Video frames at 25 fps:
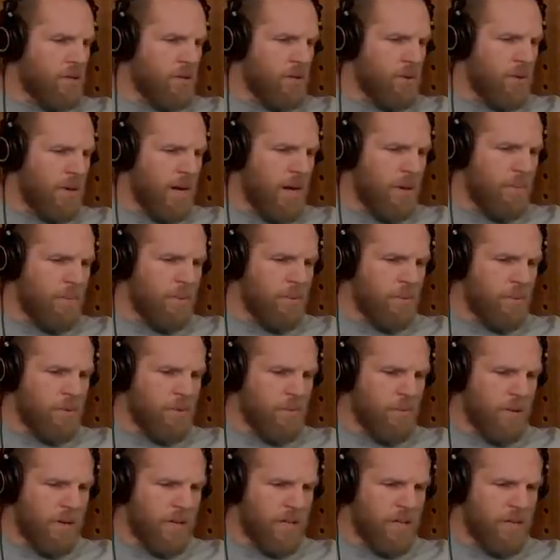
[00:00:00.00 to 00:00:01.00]
you, you helping
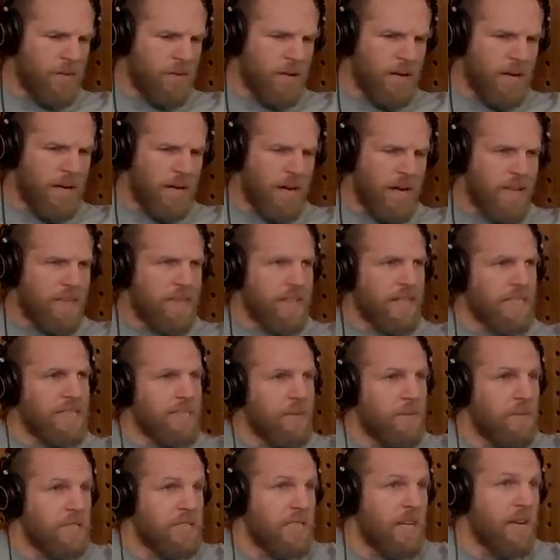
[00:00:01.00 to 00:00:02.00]
with my career. I think
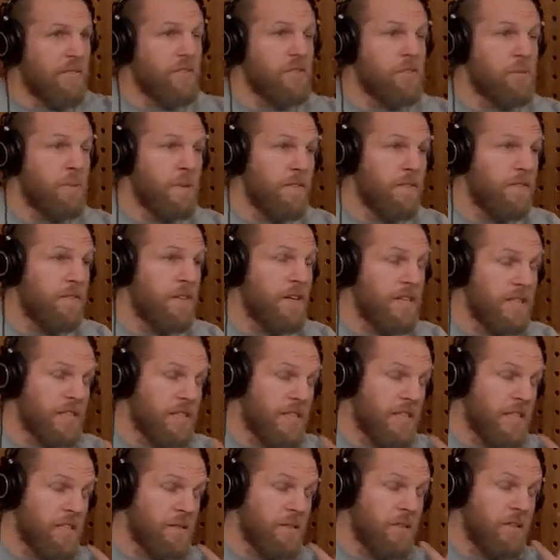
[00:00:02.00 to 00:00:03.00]
some of the stuff you've been,
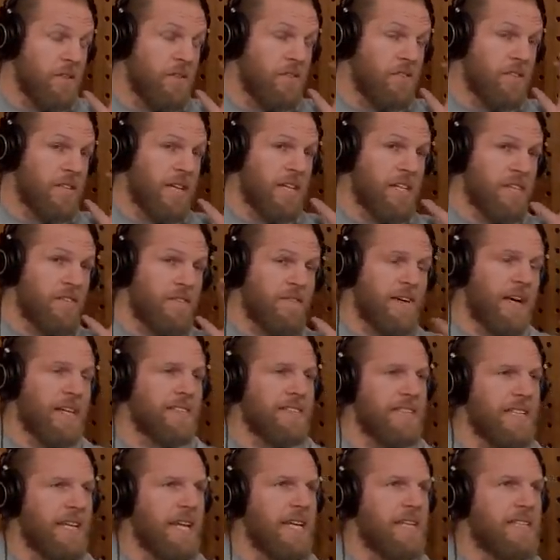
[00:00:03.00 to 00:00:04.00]
is, is you've said is
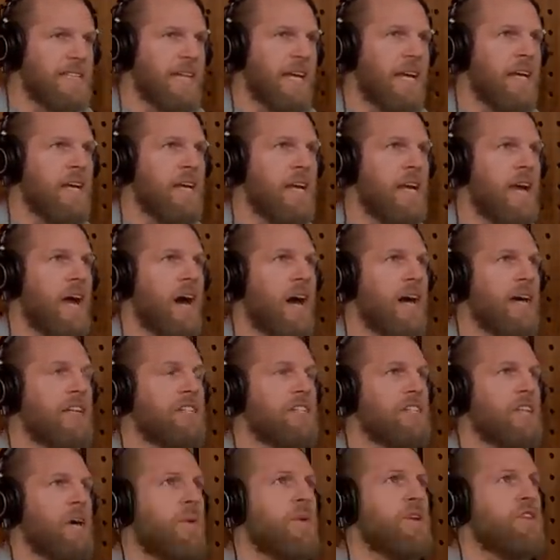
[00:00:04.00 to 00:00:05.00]
fascinating.
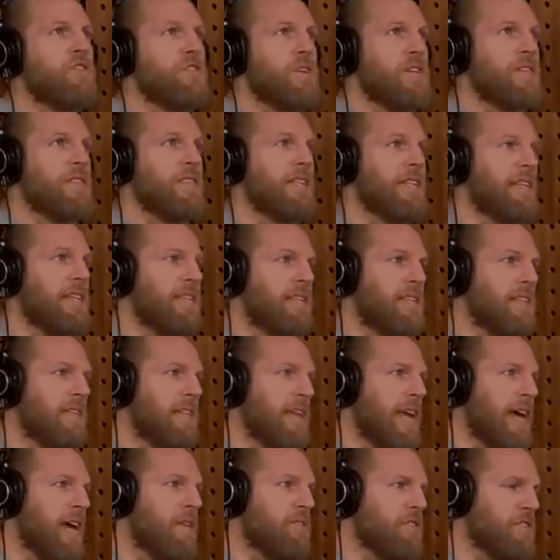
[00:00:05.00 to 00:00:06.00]
It's so interesting to
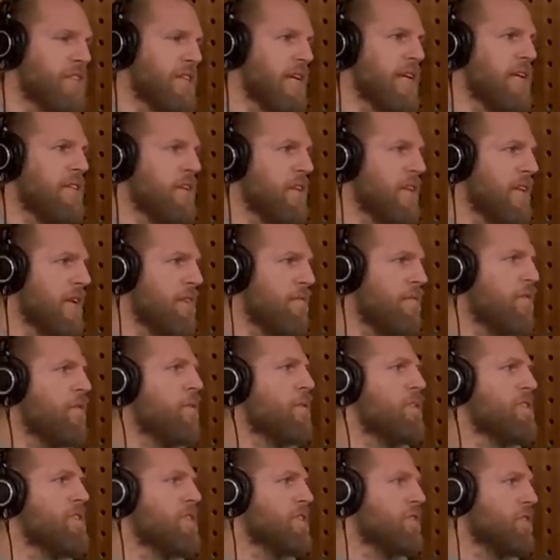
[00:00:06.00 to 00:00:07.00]
now see that the
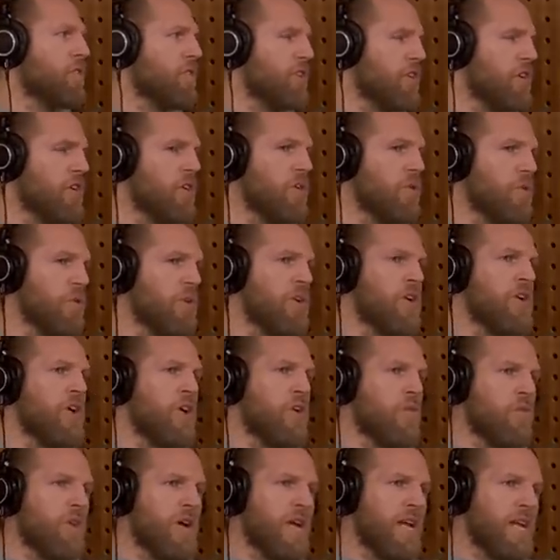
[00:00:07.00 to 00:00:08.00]
influences on you
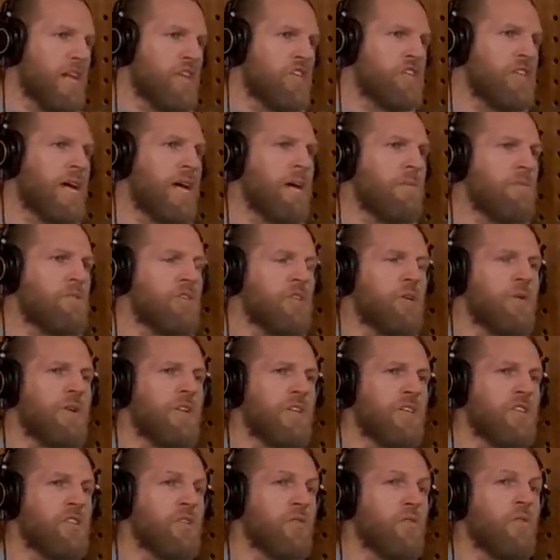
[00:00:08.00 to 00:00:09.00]
really shaped you.
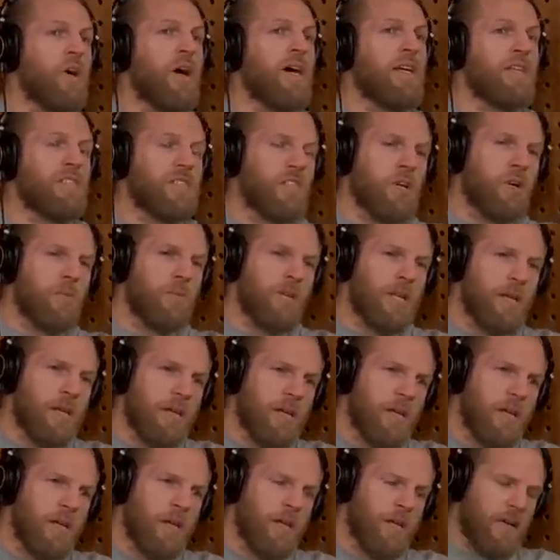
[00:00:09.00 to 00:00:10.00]
And as you're right, so
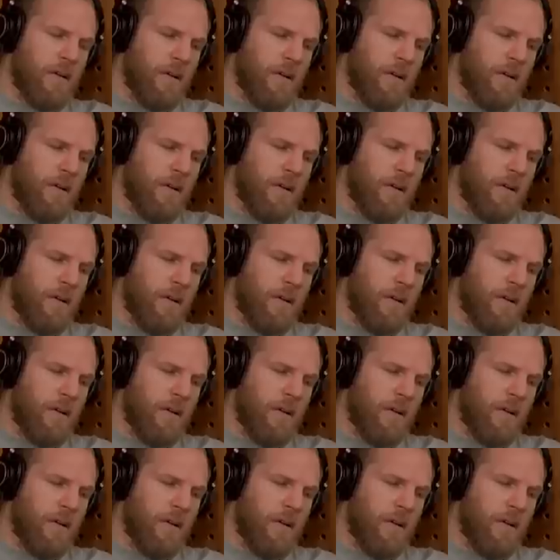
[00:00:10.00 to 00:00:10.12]
many